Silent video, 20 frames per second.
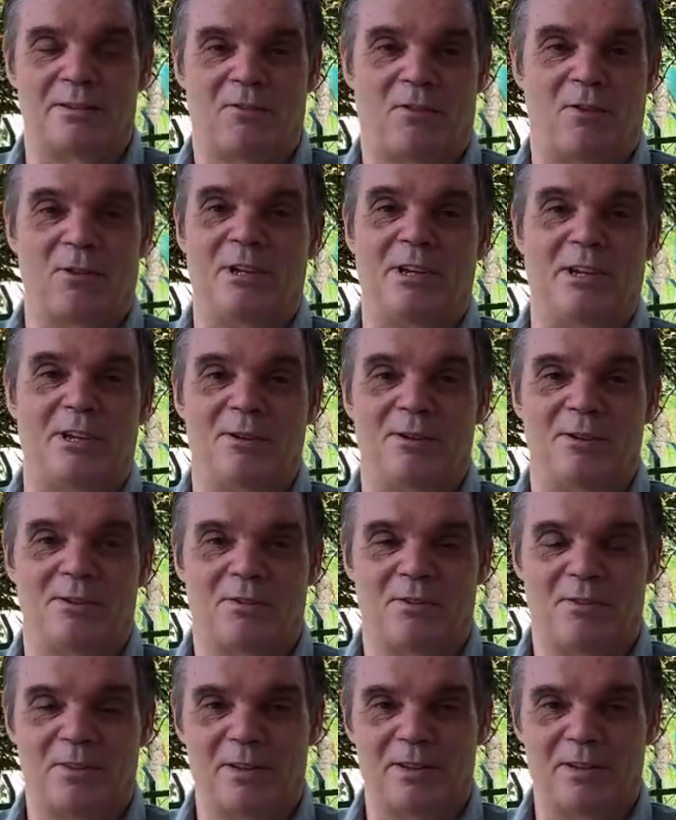Funny
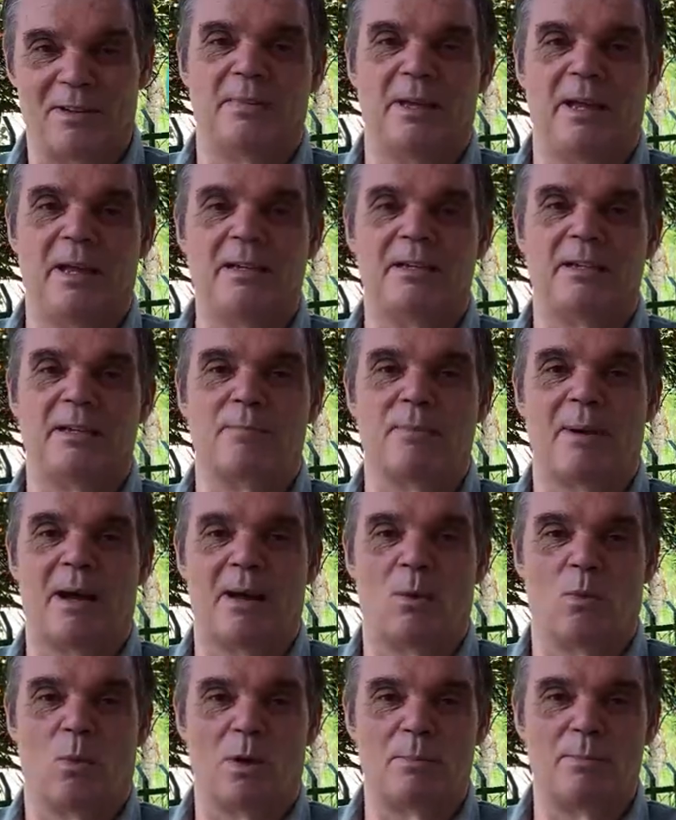enough, eating
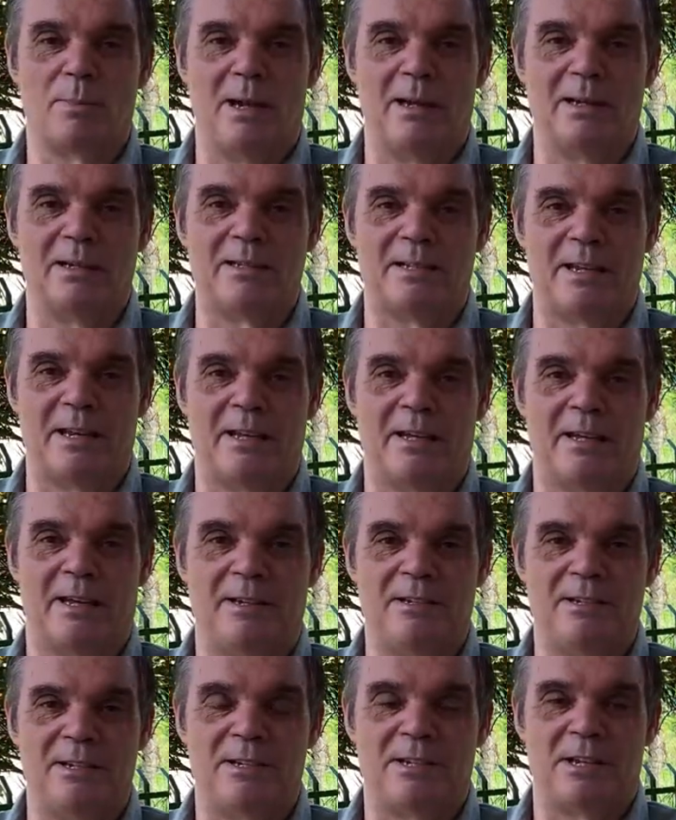my one meal a day
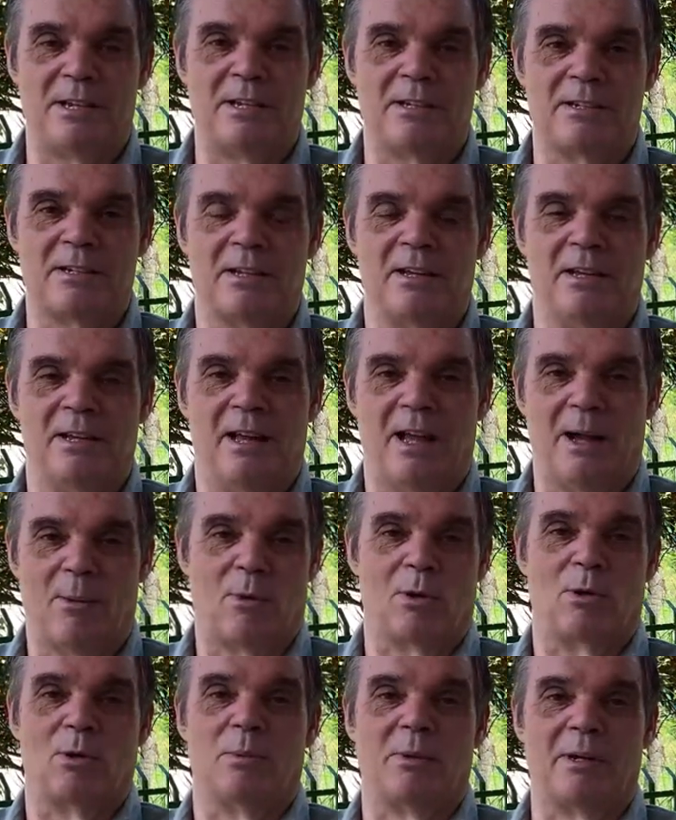and dessert, I
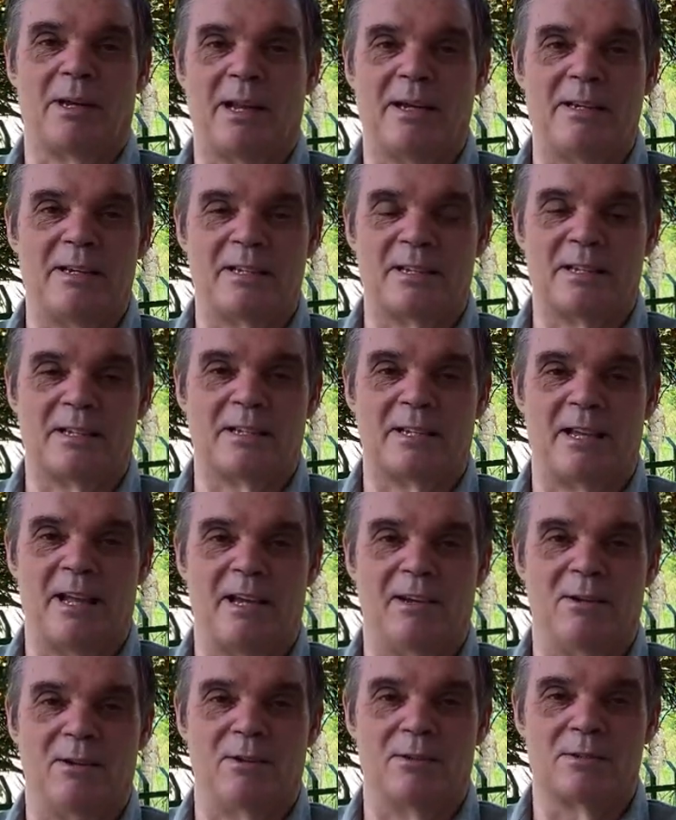went up with 96
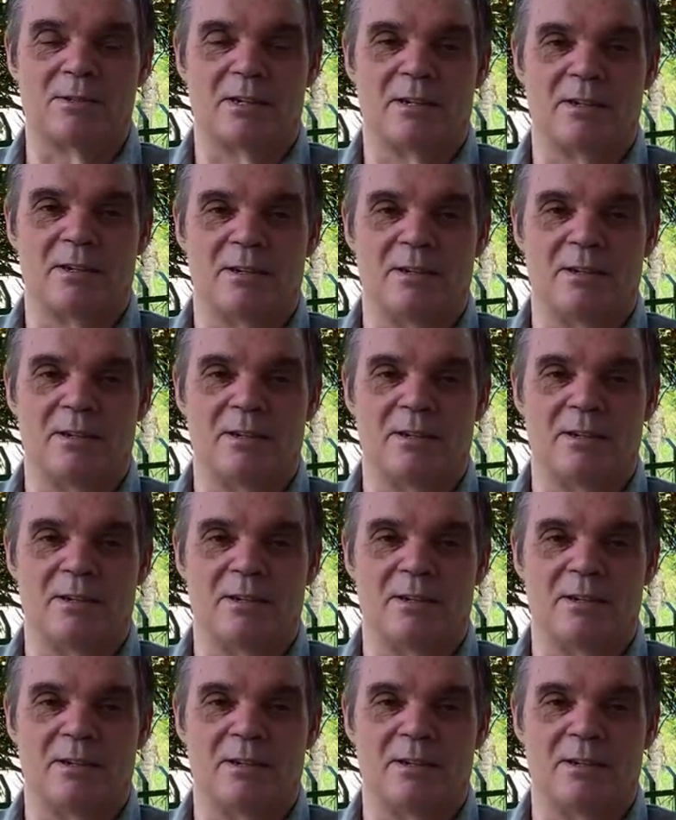kilos.